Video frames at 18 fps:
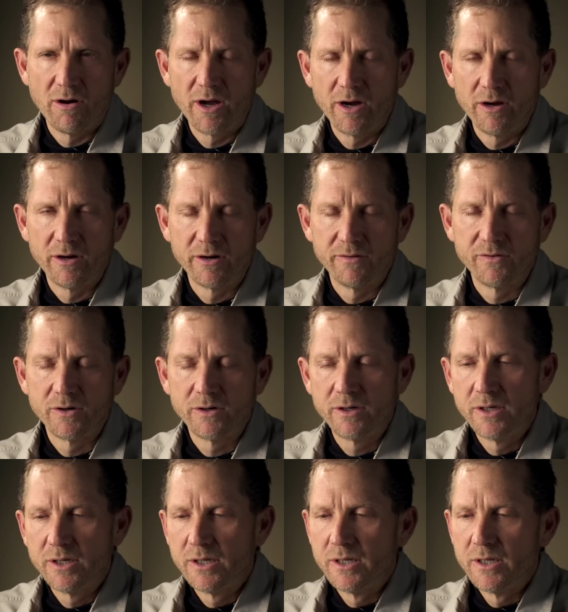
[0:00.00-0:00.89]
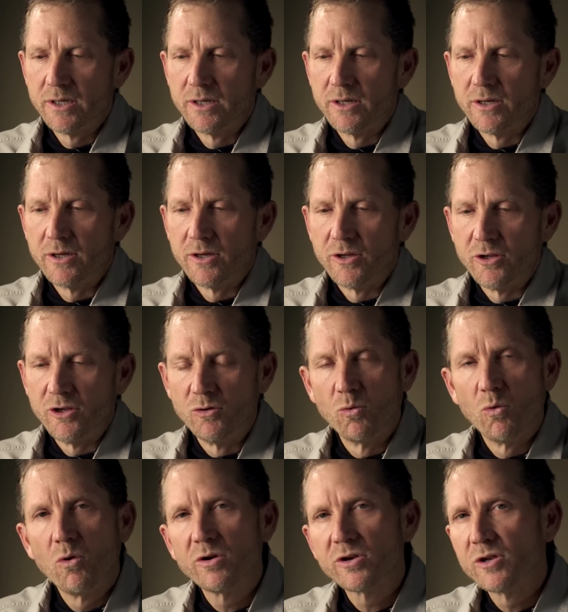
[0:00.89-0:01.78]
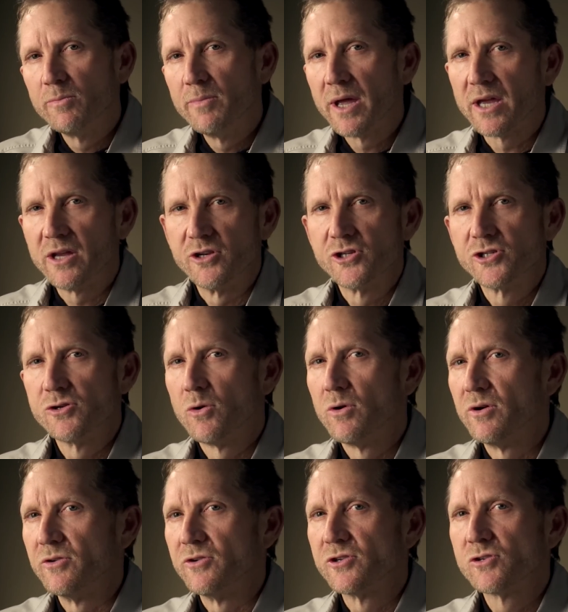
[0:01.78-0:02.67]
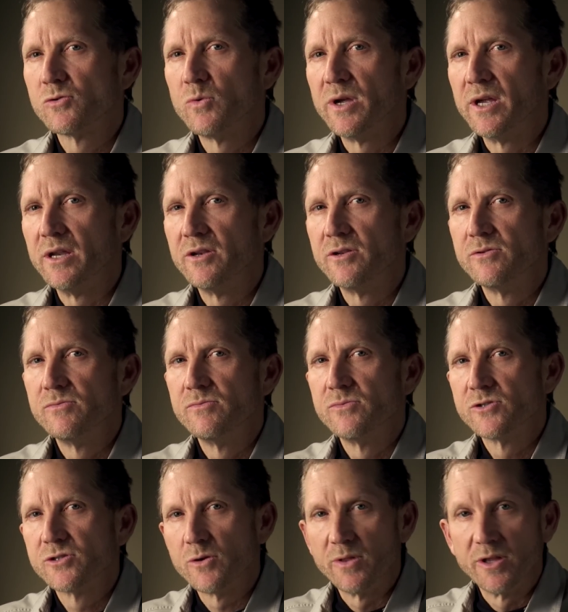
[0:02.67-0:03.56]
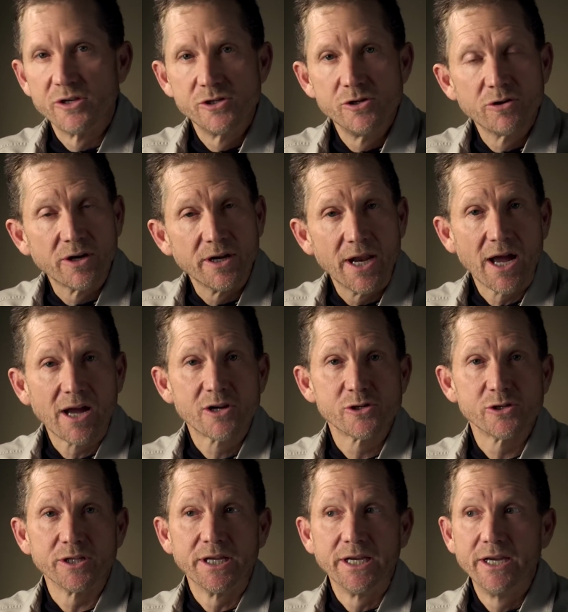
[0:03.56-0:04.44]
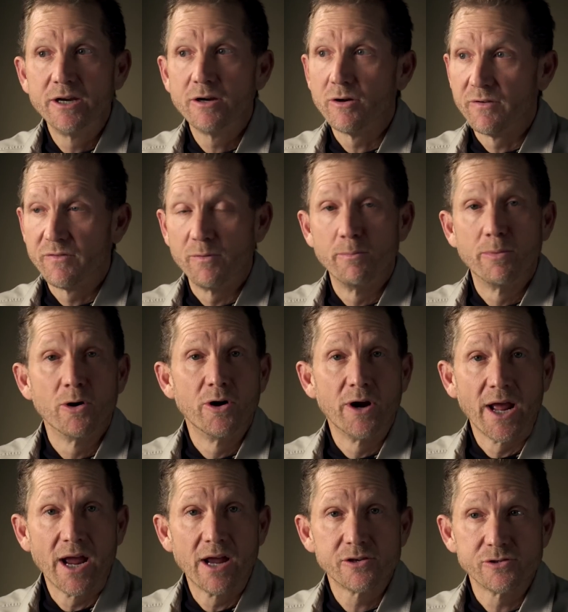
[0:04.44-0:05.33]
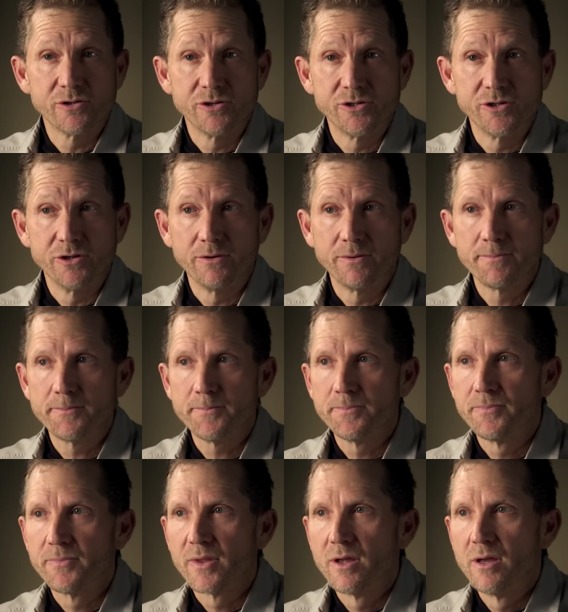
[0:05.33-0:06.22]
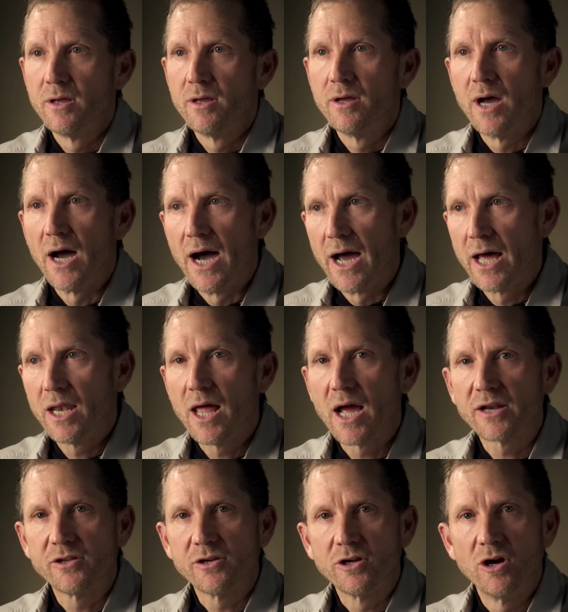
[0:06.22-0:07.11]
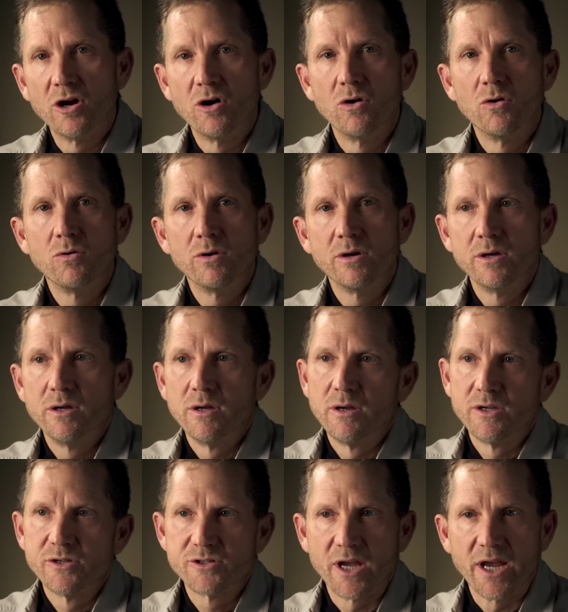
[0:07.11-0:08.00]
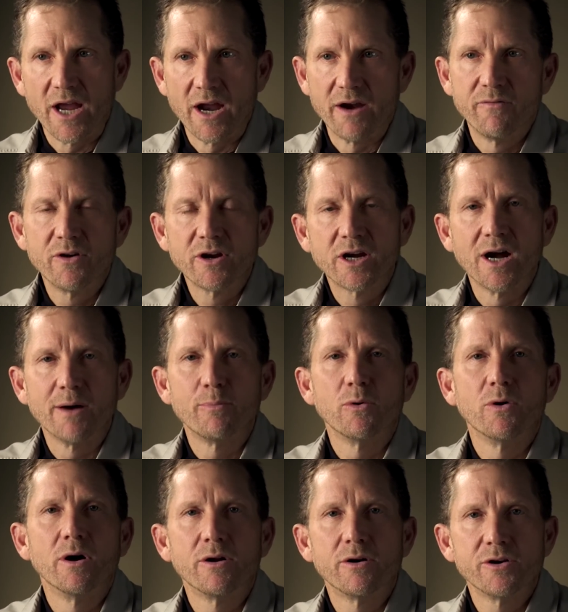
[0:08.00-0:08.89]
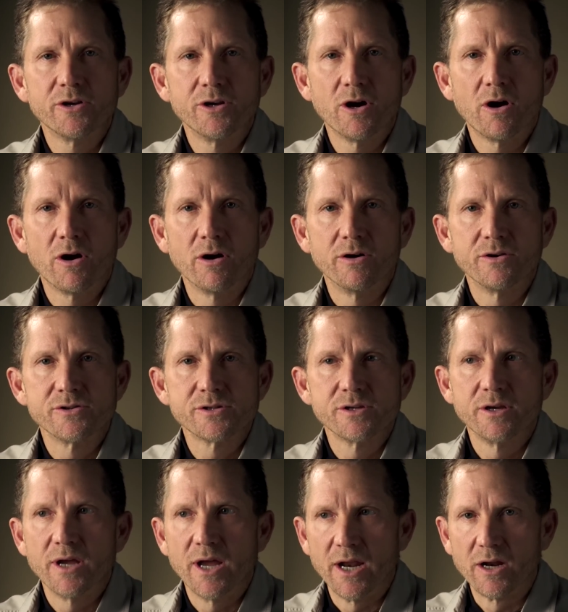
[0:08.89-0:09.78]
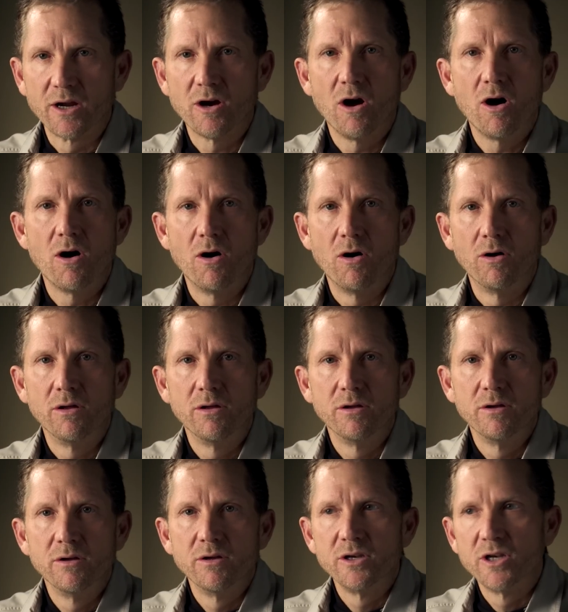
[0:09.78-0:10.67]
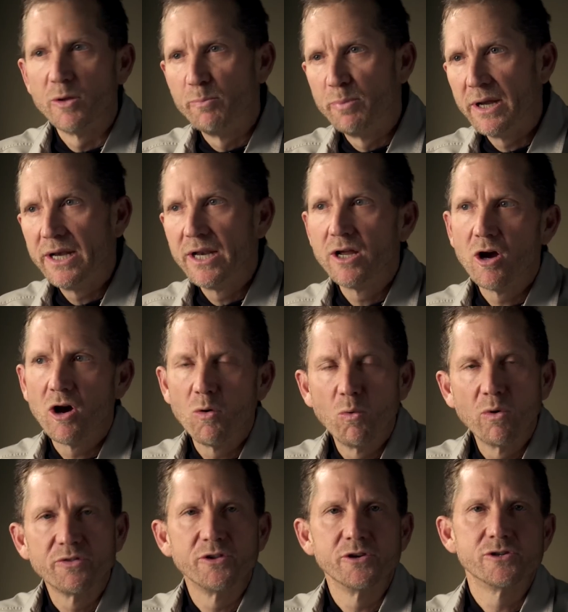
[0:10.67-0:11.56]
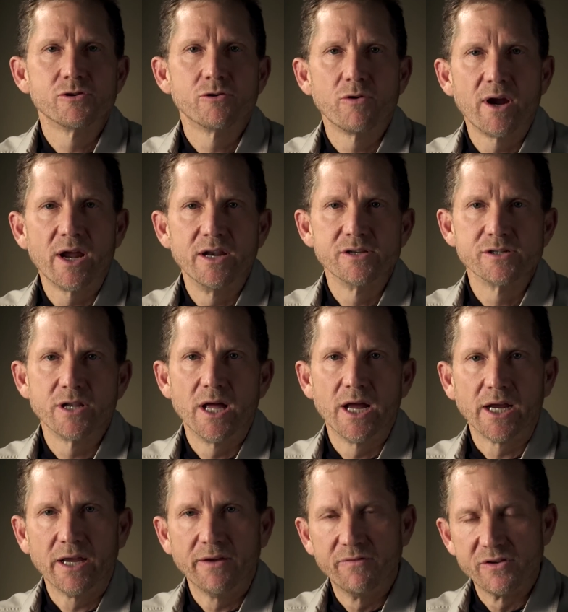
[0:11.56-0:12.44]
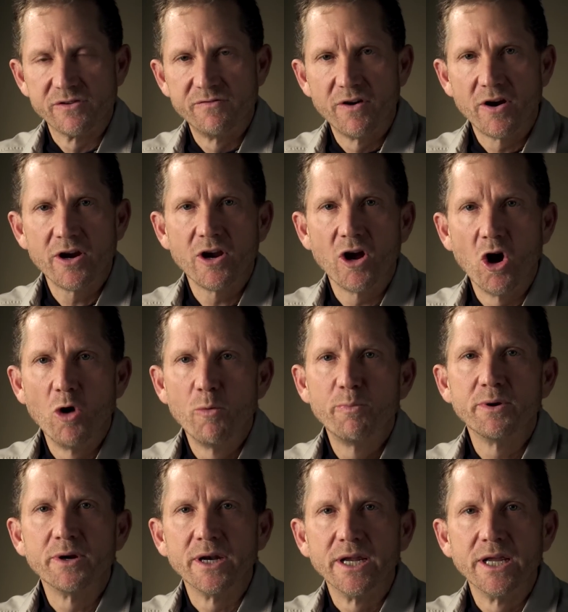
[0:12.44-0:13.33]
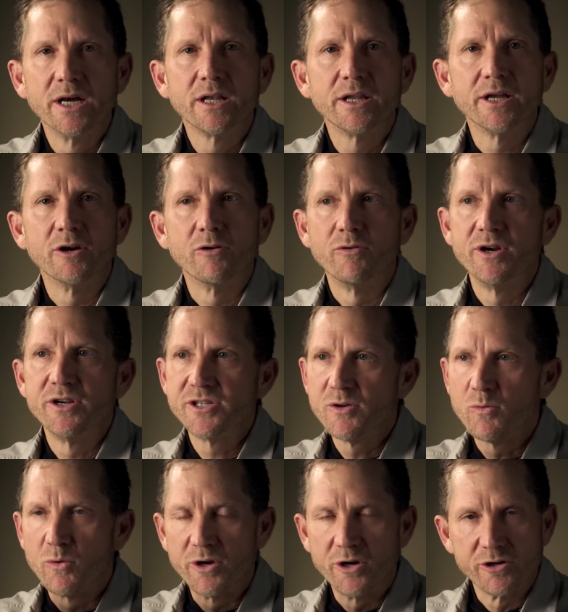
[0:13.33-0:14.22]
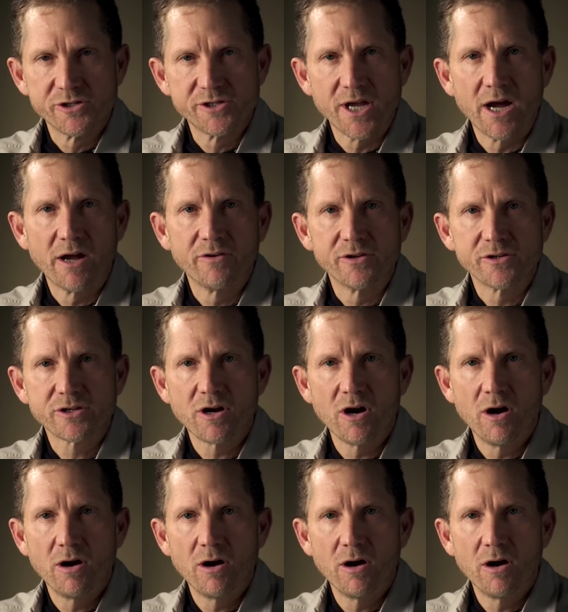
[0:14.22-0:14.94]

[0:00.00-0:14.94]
however, you want to make it short and sweet so that you can actually hear if the bird answers you. I like to go, say, every couple hundred yards and call, depending on what the terrain's like. If it's very open and hilly and ridgy where your sound is